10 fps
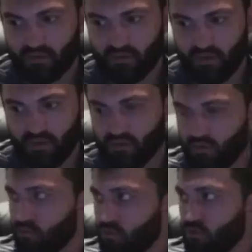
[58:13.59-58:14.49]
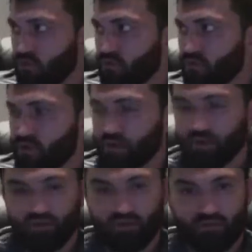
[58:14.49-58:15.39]
Yeah, no
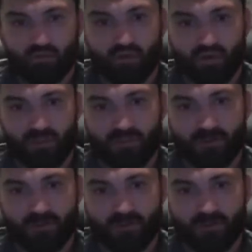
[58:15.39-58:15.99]
more, and